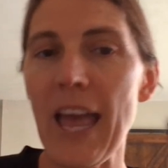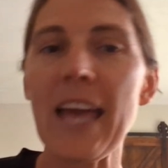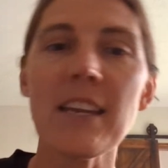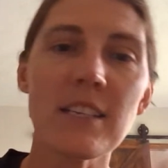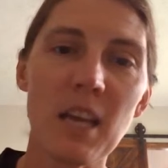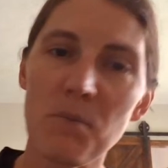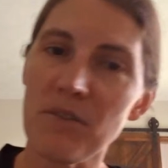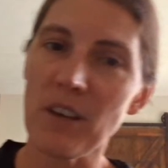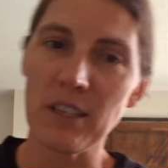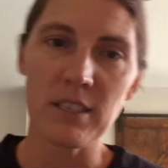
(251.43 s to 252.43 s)
Any type of
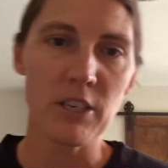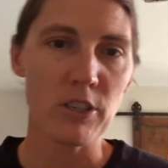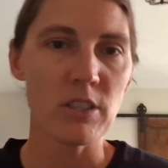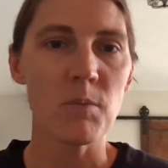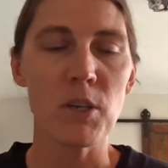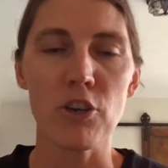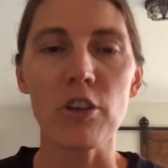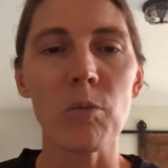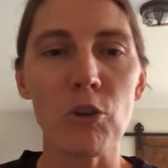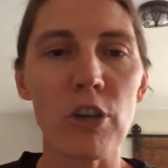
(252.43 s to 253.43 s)
volunteerism in your
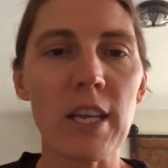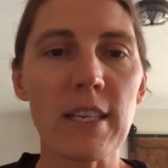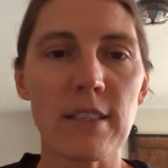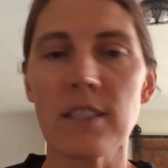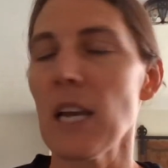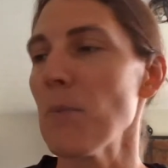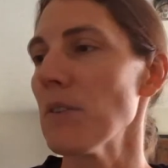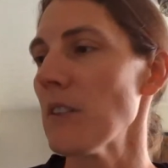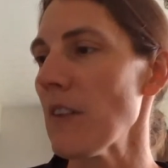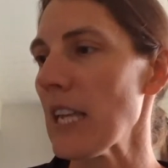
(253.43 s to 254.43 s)
community is a type of
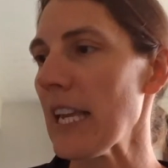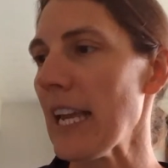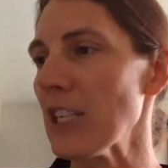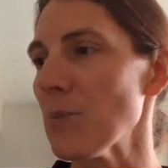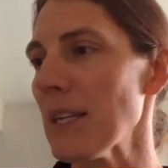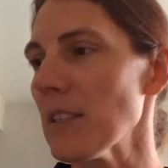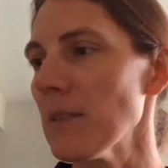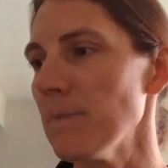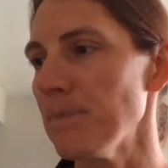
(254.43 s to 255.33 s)
civic engagement.